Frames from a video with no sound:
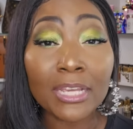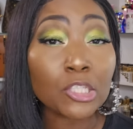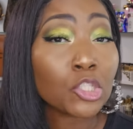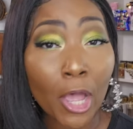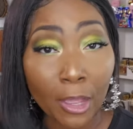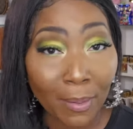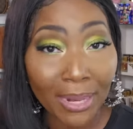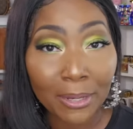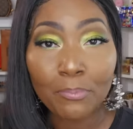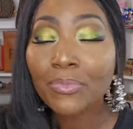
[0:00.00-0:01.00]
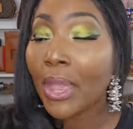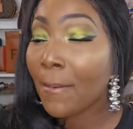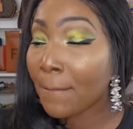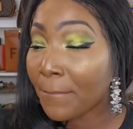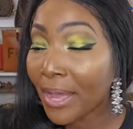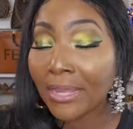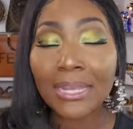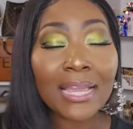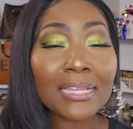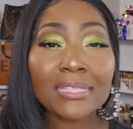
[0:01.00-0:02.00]
Let's talk about it. But
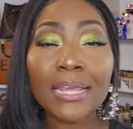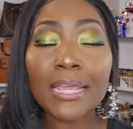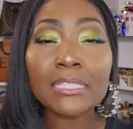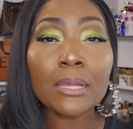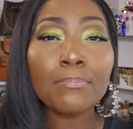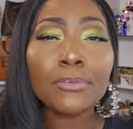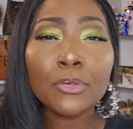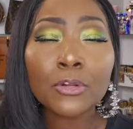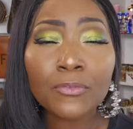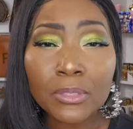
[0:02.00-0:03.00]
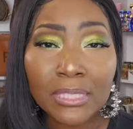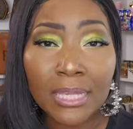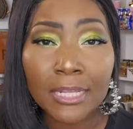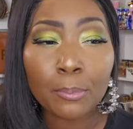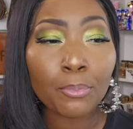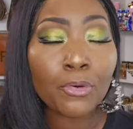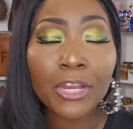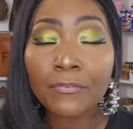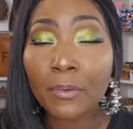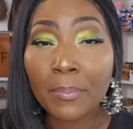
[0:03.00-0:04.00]
like I said, it's a beautiful scent,
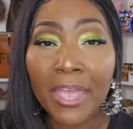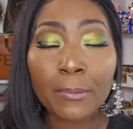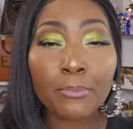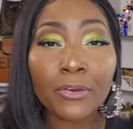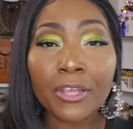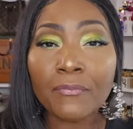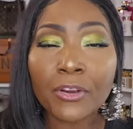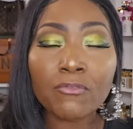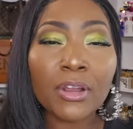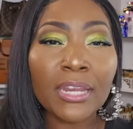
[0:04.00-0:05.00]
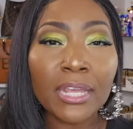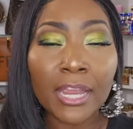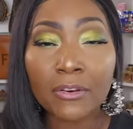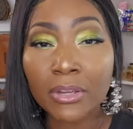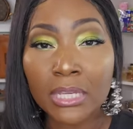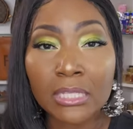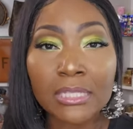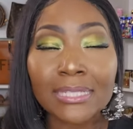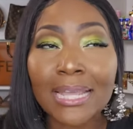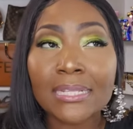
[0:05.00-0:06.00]
pretty for bed, pretty for running
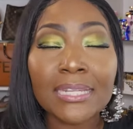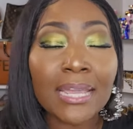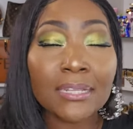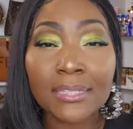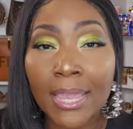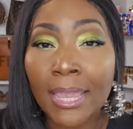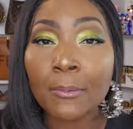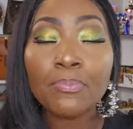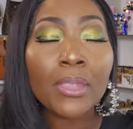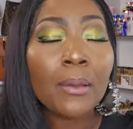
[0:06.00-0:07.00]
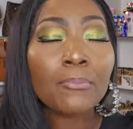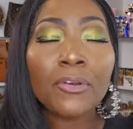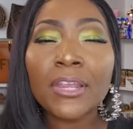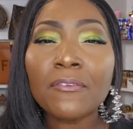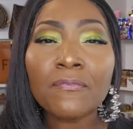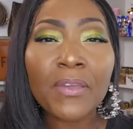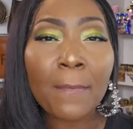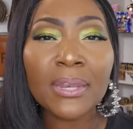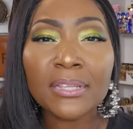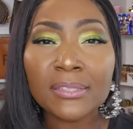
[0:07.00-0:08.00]
errands, like day to day, pretty
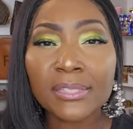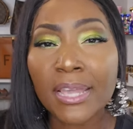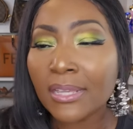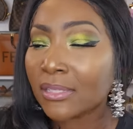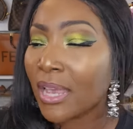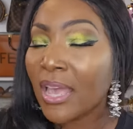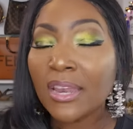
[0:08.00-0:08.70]
feminine scent.